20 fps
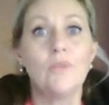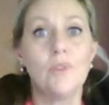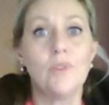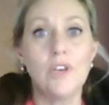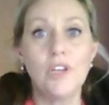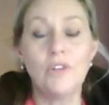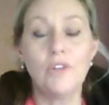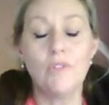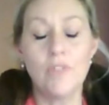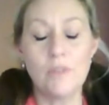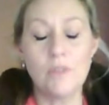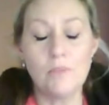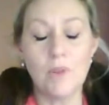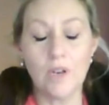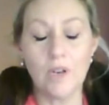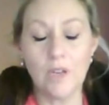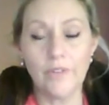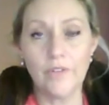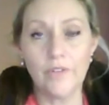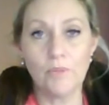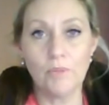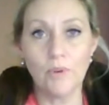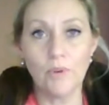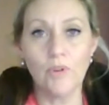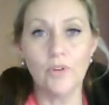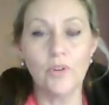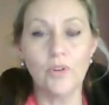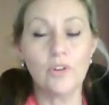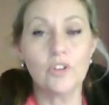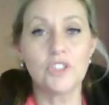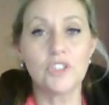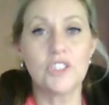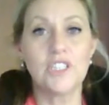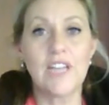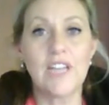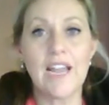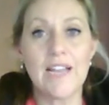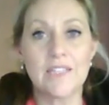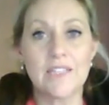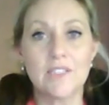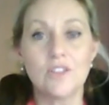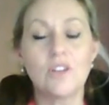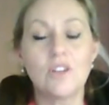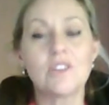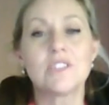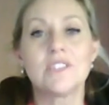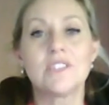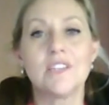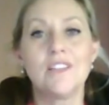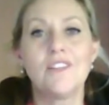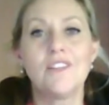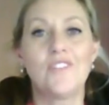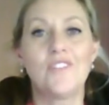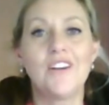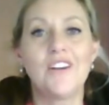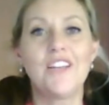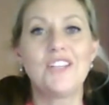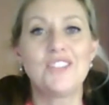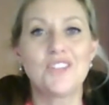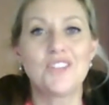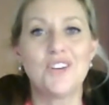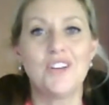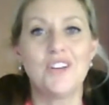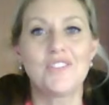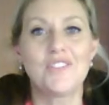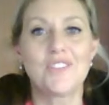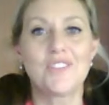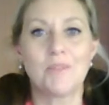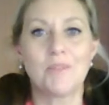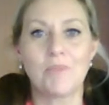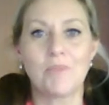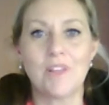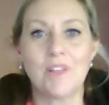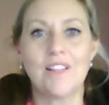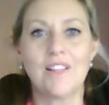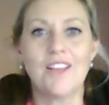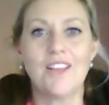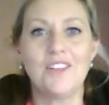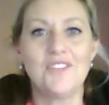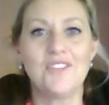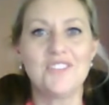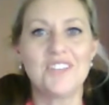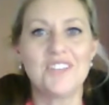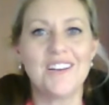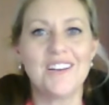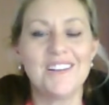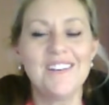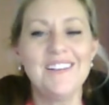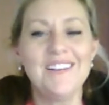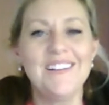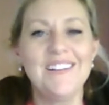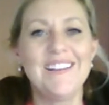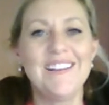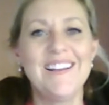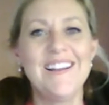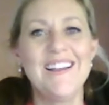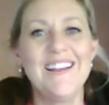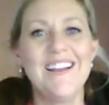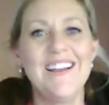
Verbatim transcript: not when you're in the middle of a blue because she has not seen the funny side of something that you've done. Mm-hmm.